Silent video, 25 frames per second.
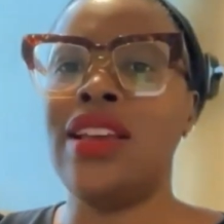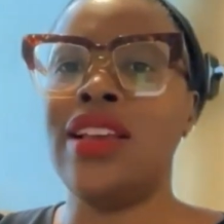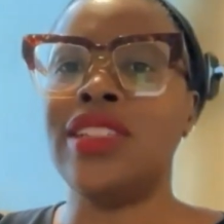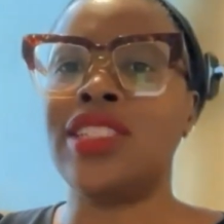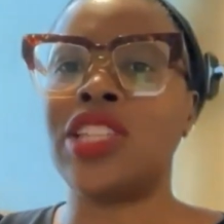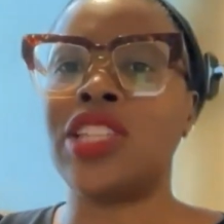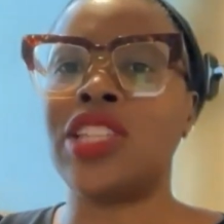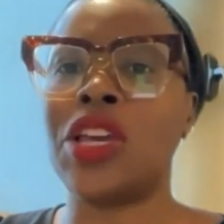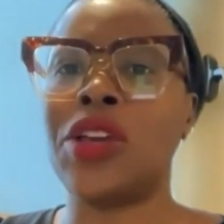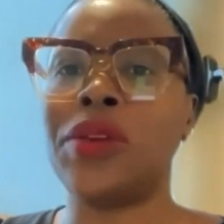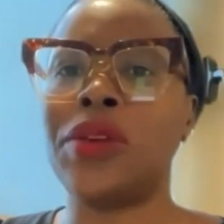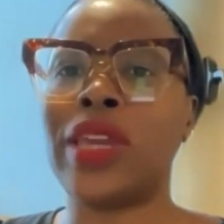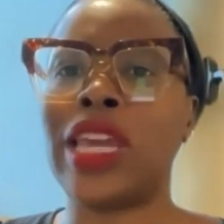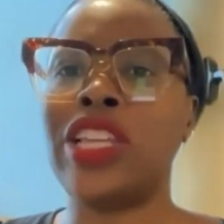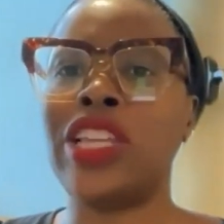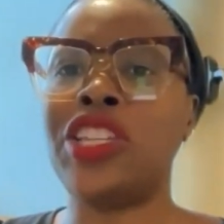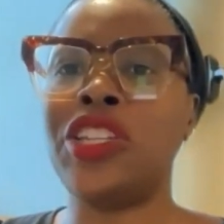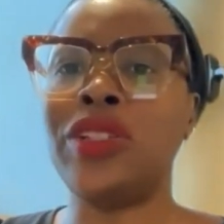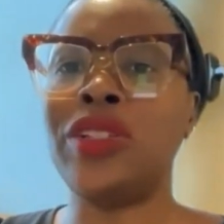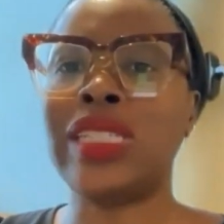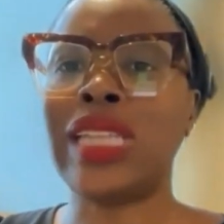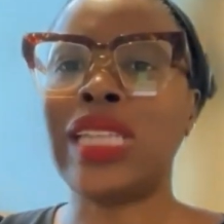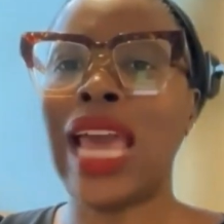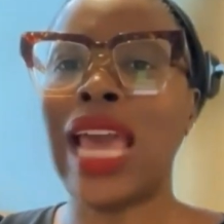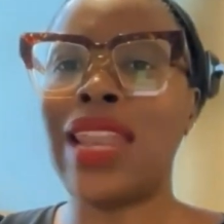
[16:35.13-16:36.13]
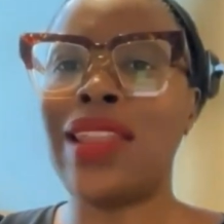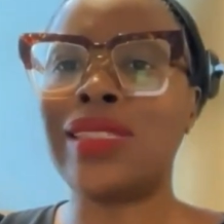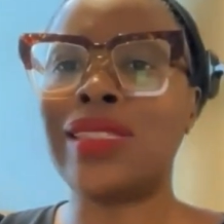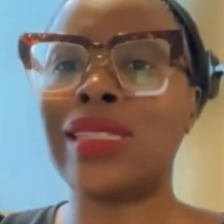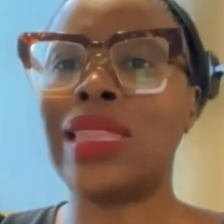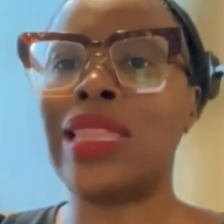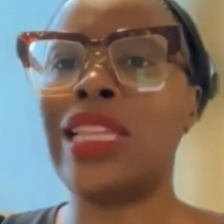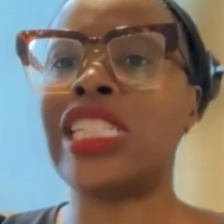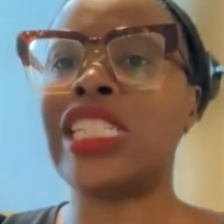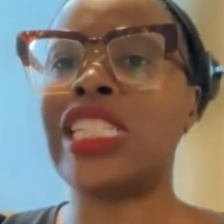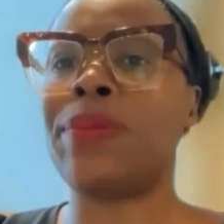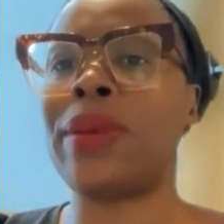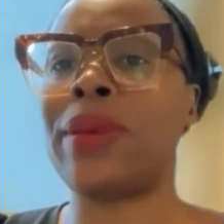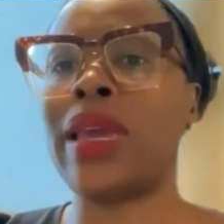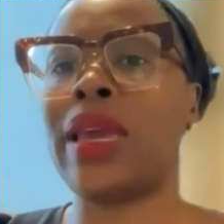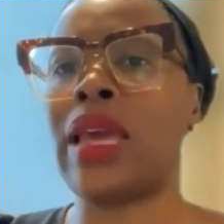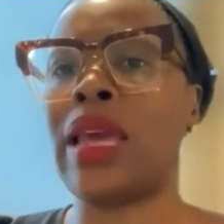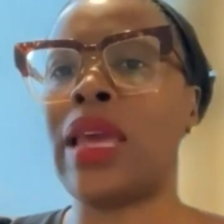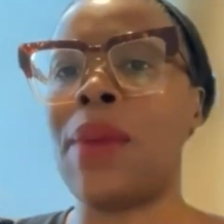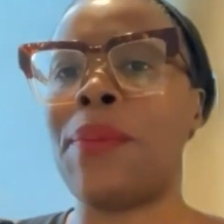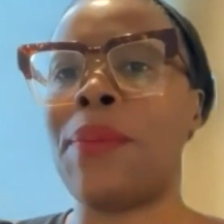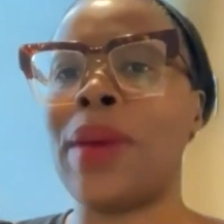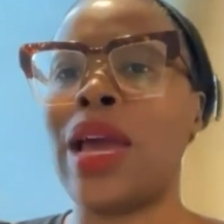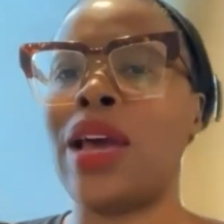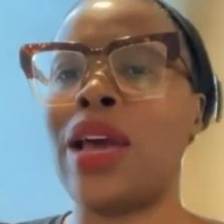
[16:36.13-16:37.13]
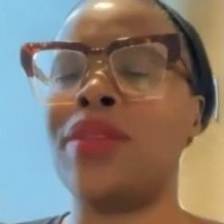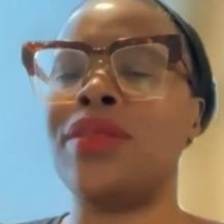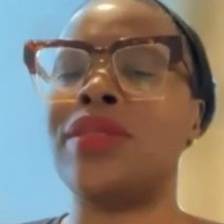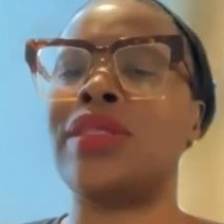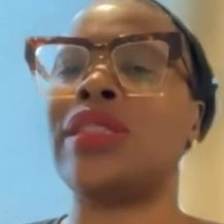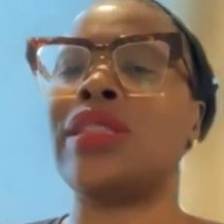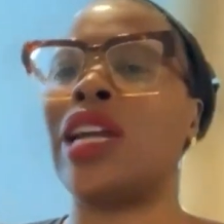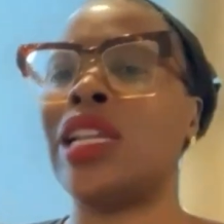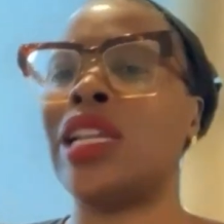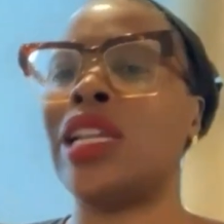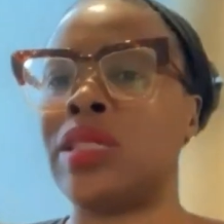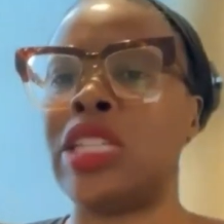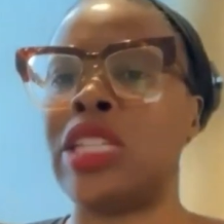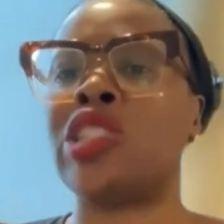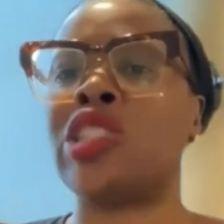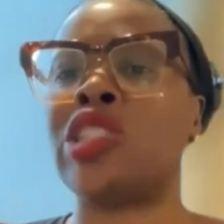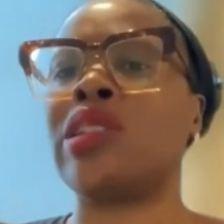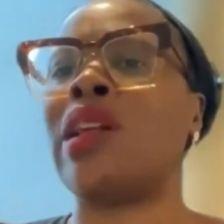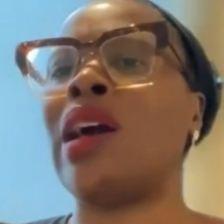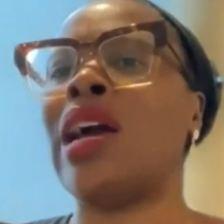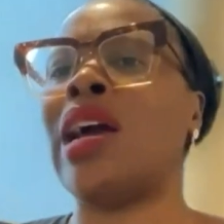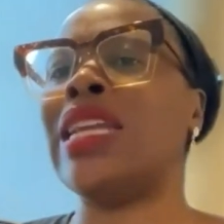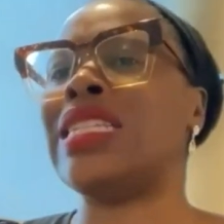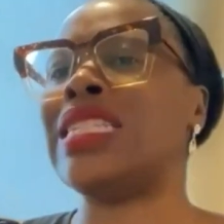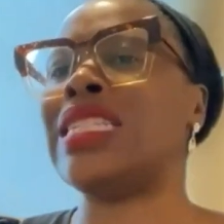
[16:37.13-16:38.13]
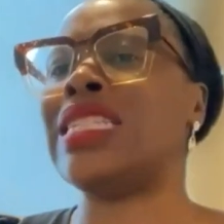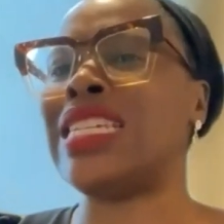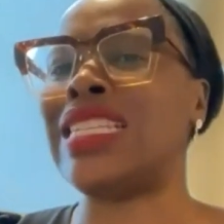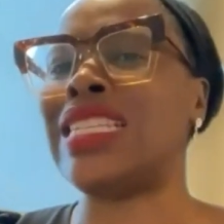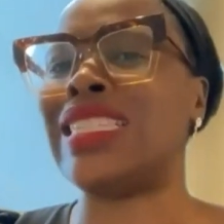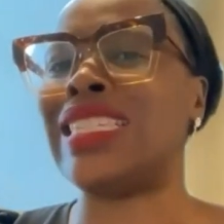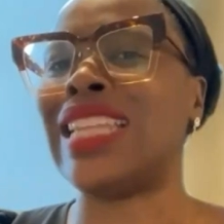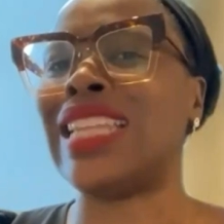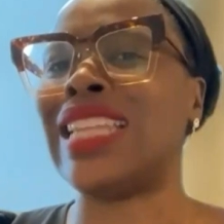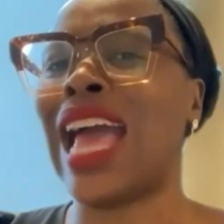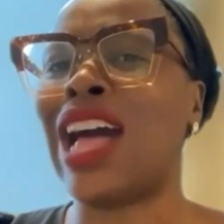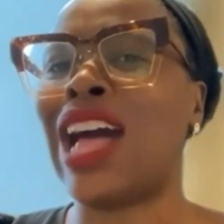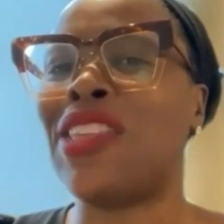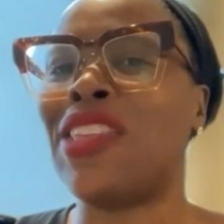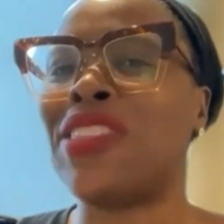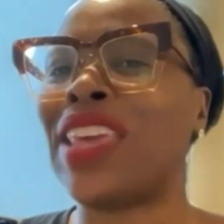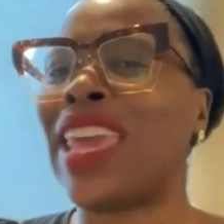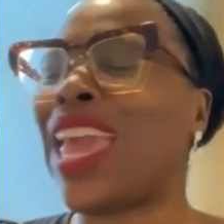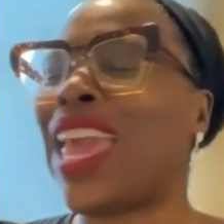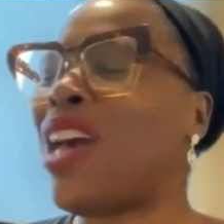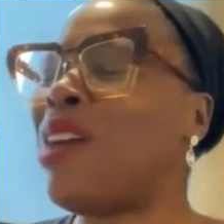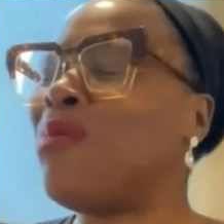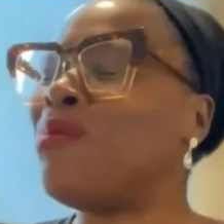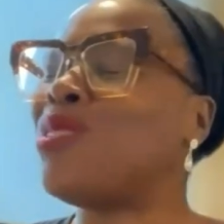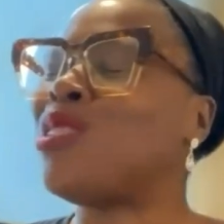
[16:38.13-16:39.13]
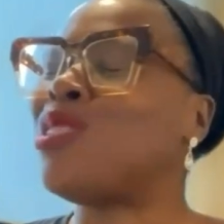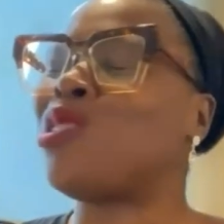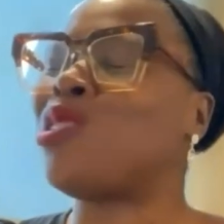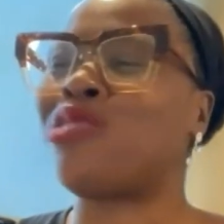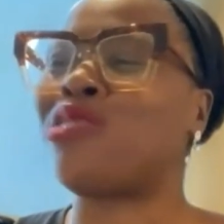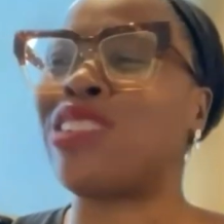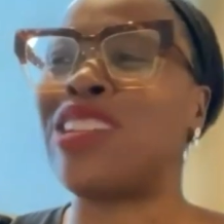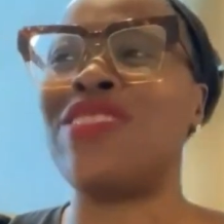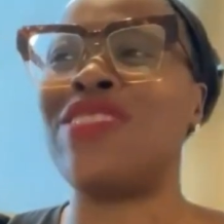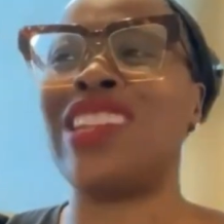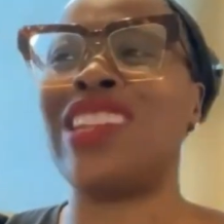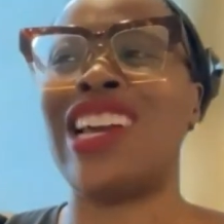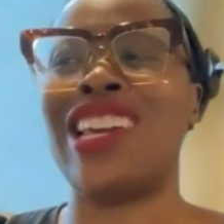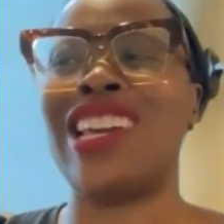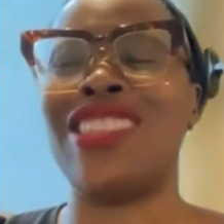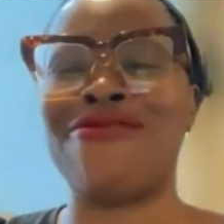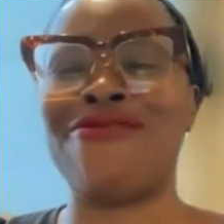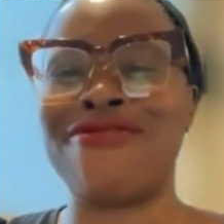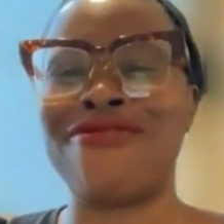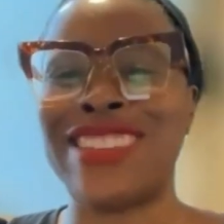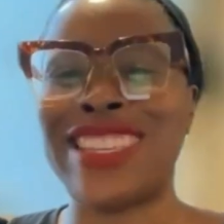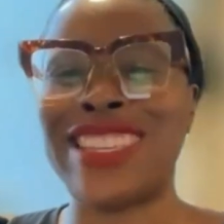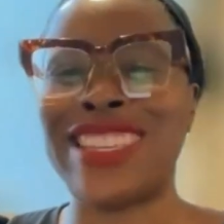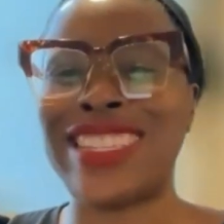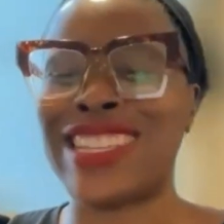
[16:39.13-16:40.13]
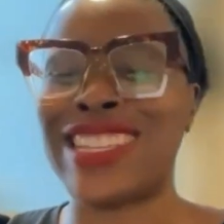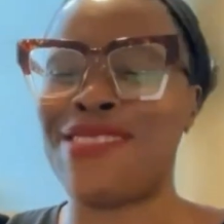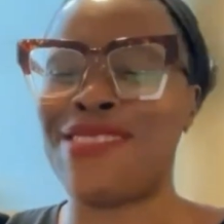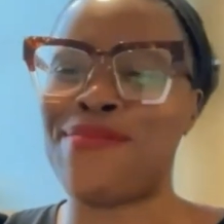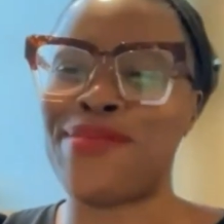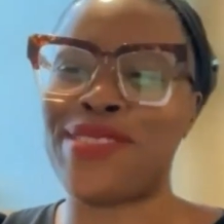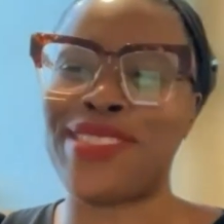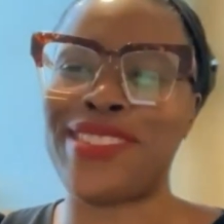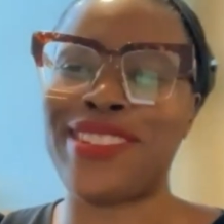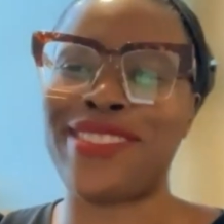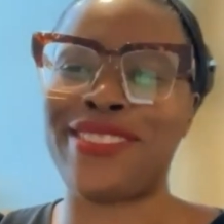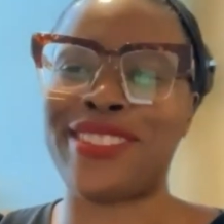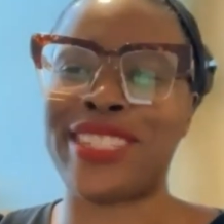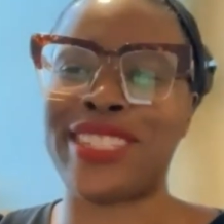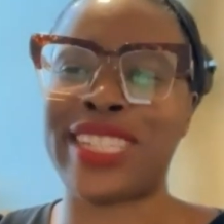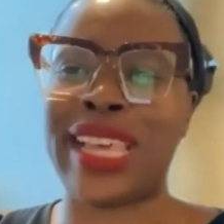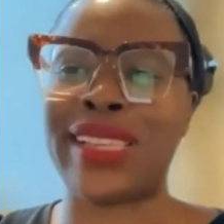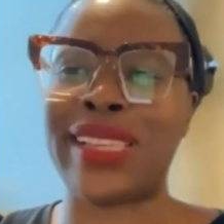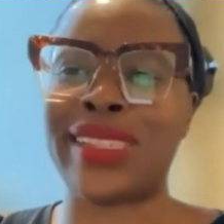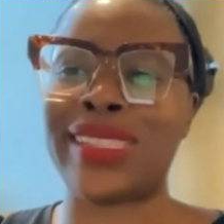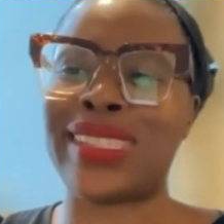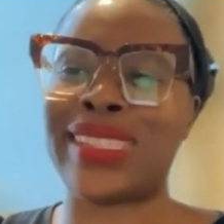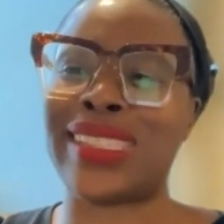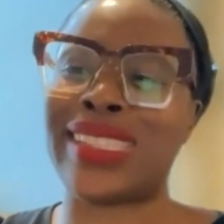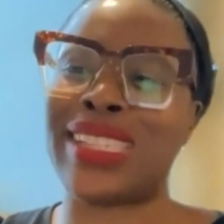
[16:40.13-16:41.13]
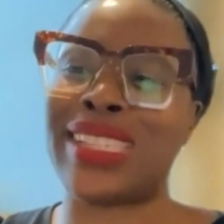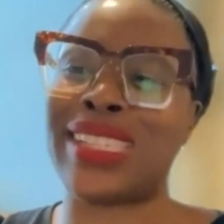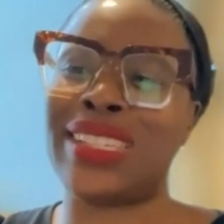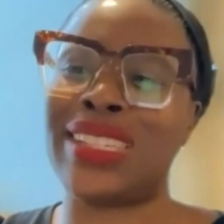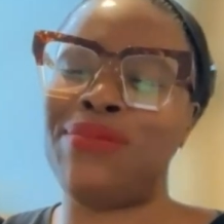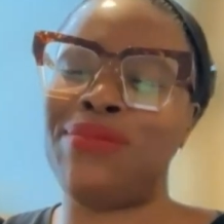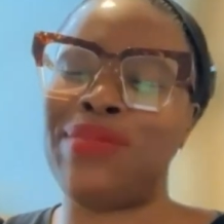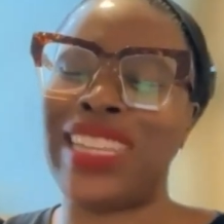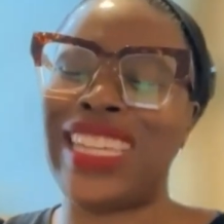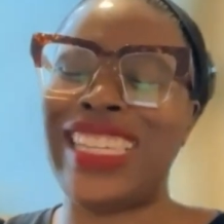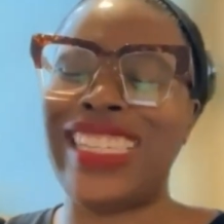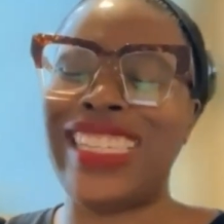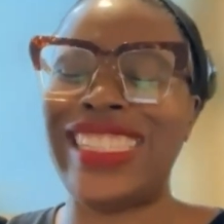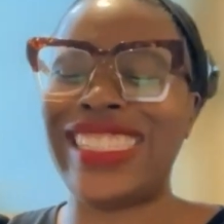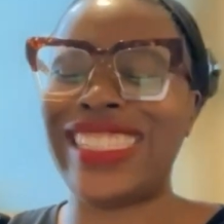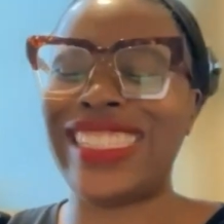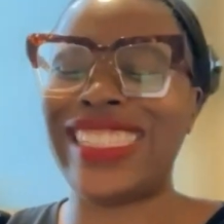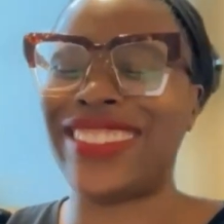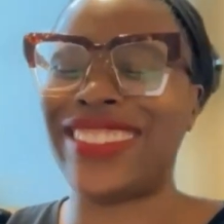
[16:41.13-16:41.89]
So could you tell us a little bit about digital IDs and how they help streamline the resale process, please?